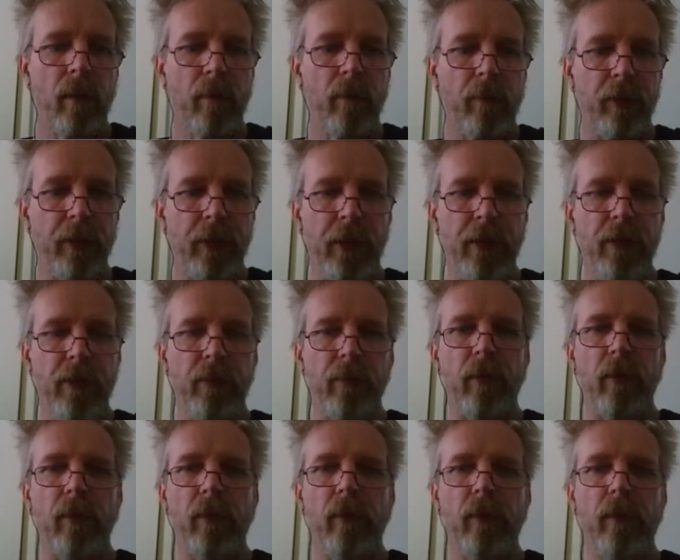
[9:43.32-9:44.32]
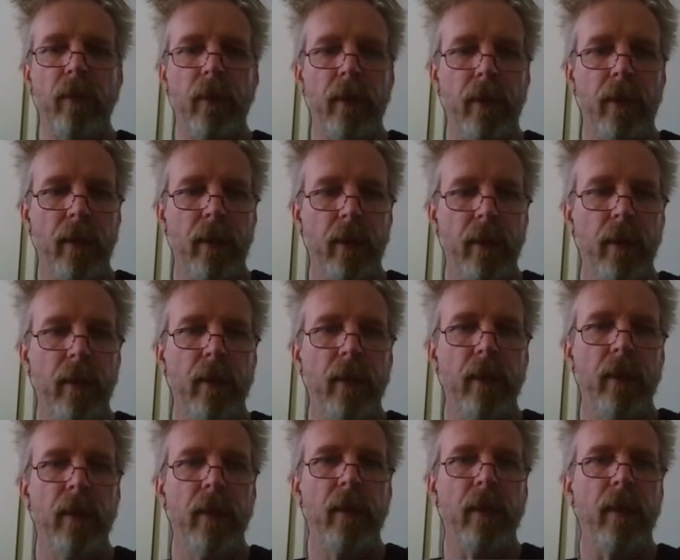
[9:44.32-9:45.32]
presentable,
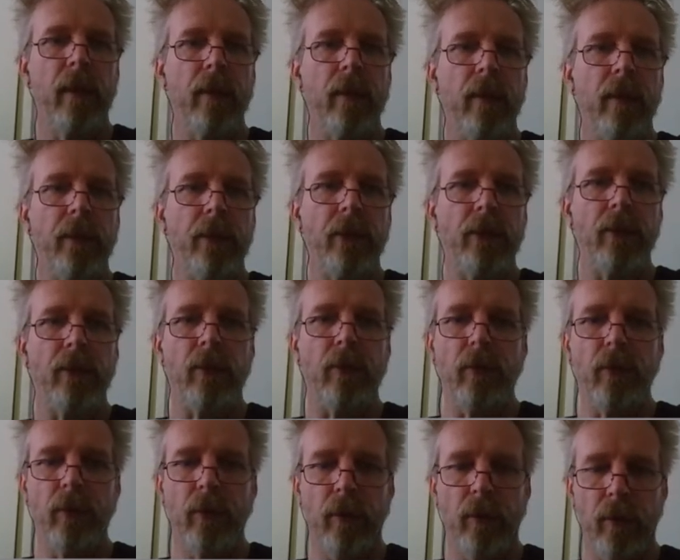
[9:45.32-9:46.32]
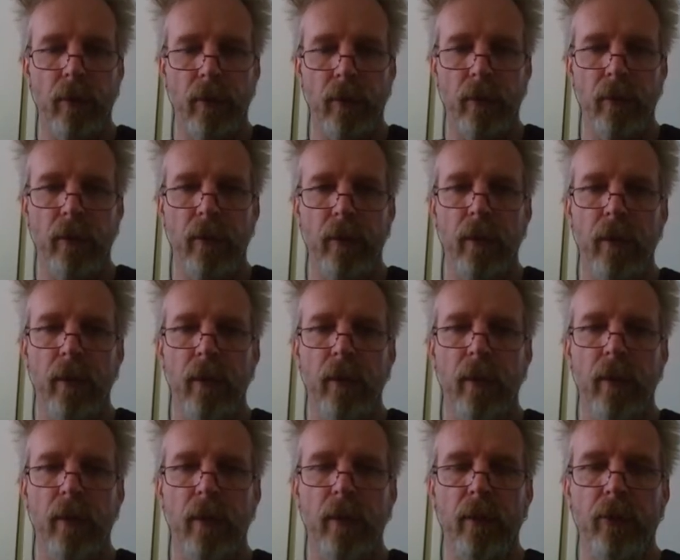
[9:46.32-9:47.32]
and this should
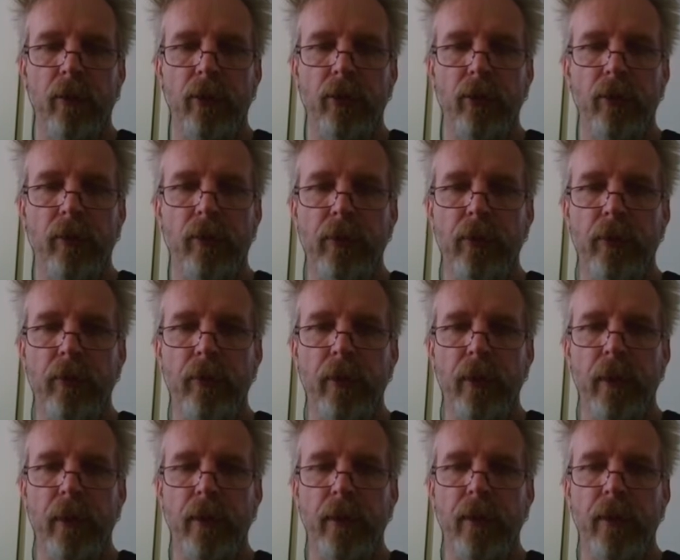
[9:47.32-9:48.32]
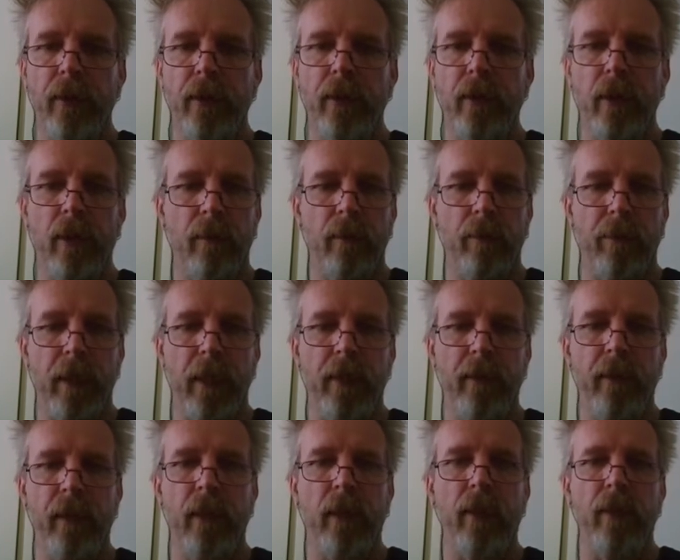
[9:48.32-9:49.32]
do using this
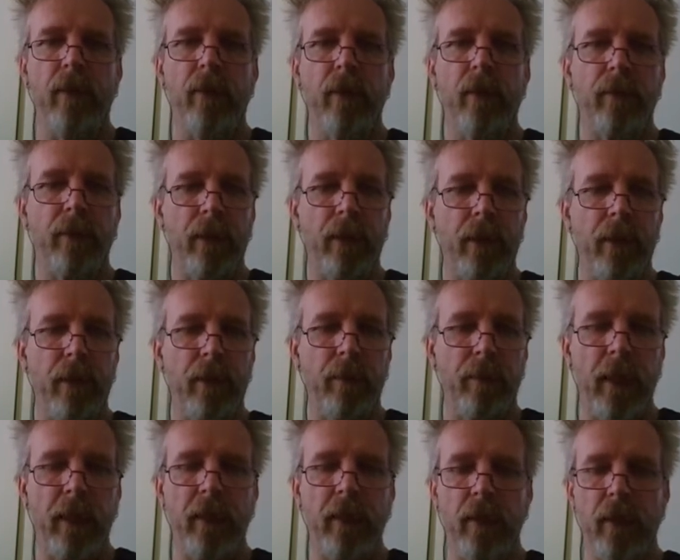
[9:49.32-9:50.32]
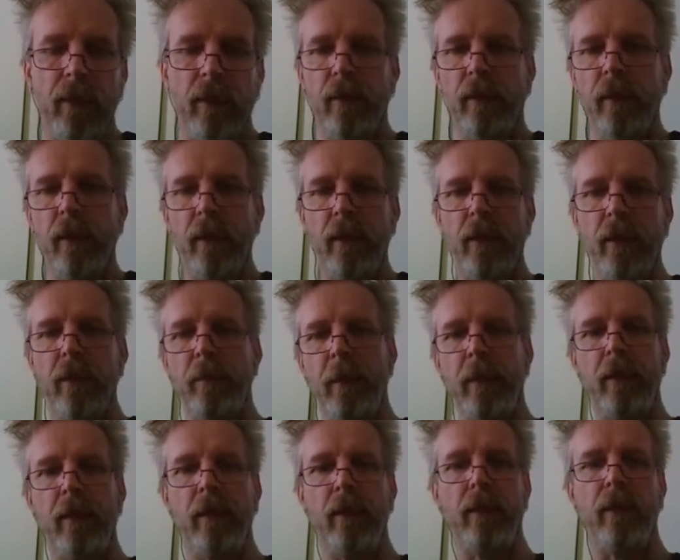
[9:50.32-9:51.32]
byte editor. This is
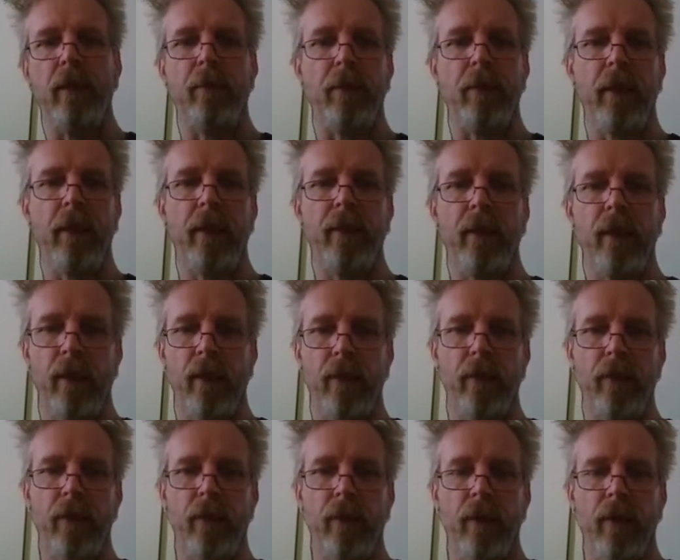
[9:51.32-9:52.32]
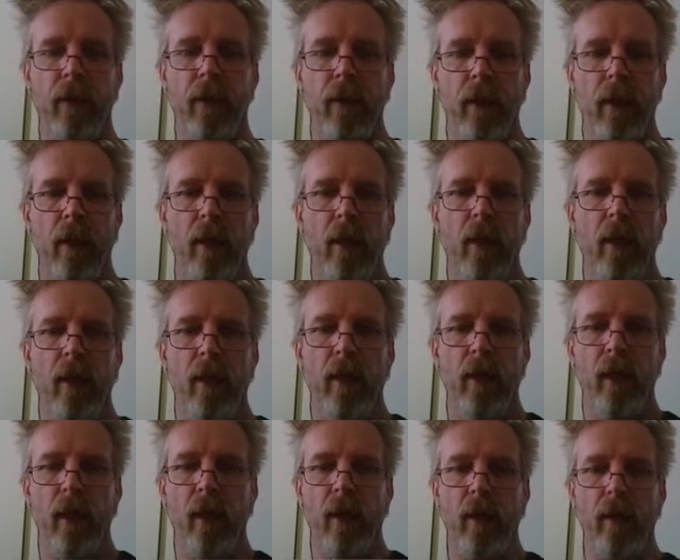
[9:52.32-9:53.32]
basically a byte editor.
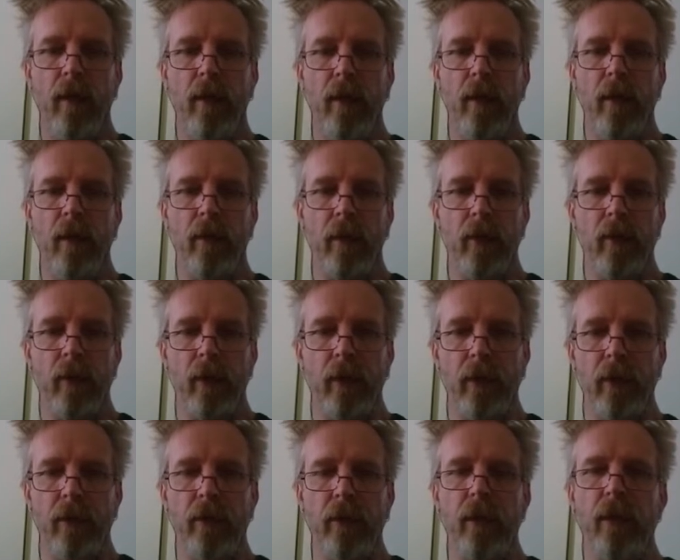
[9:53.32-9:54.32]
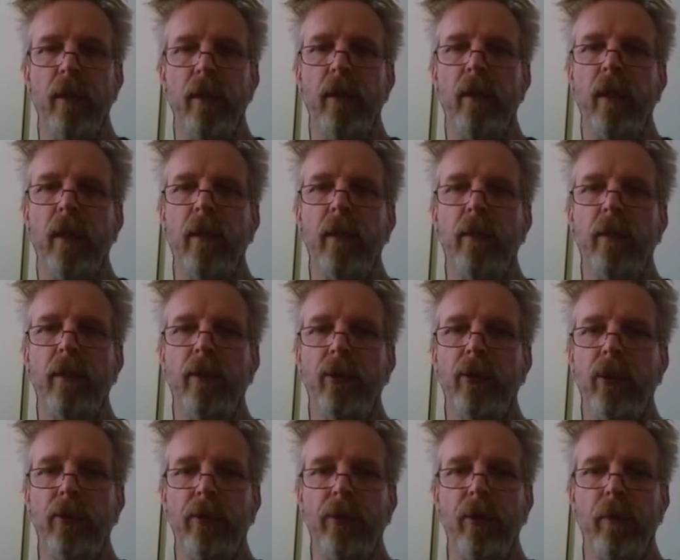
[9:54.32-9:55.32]
It only does it doesn't
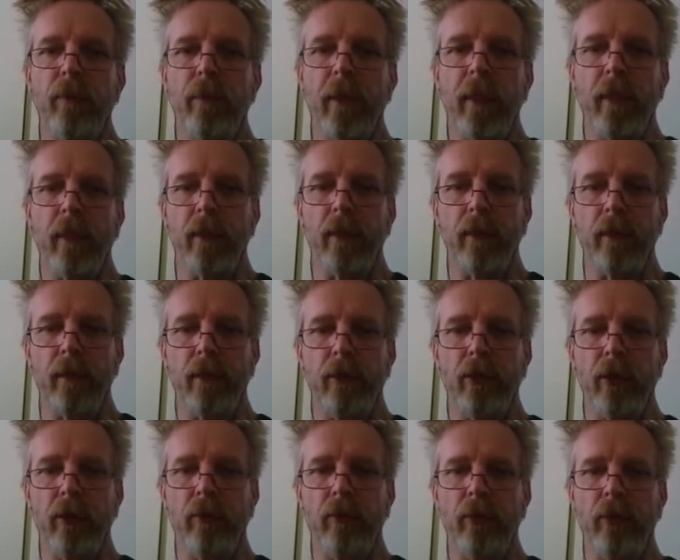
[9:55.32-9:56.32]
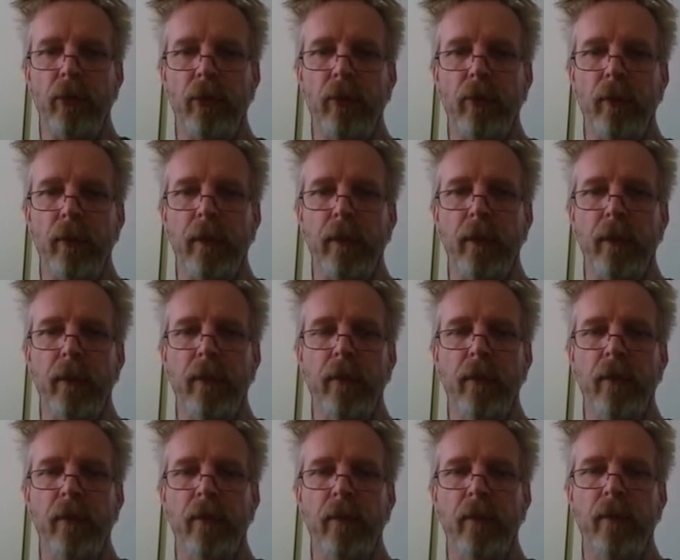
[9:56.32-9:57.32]
show you the bytes. It shows you the
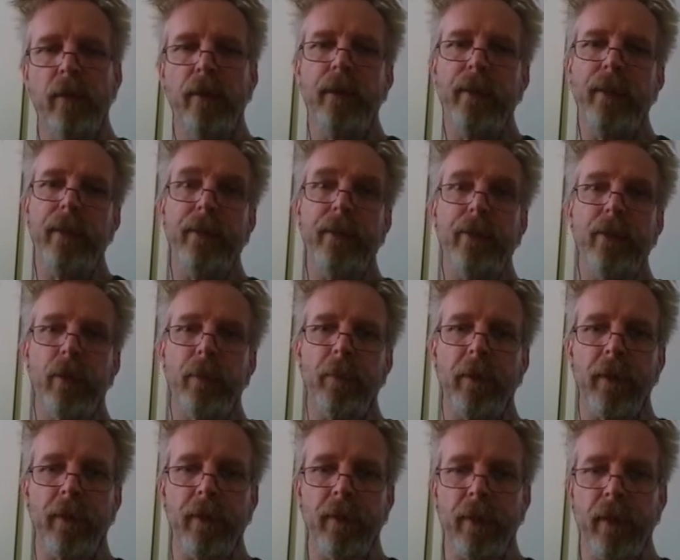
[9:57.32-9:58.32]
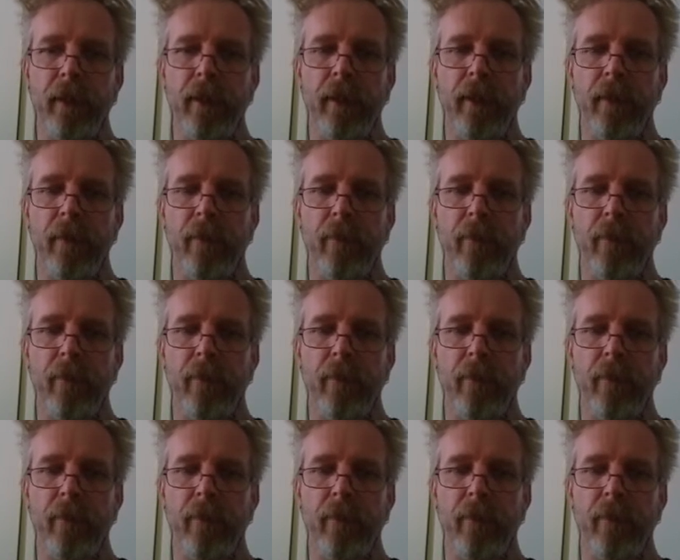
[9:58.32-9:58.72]
interpreted data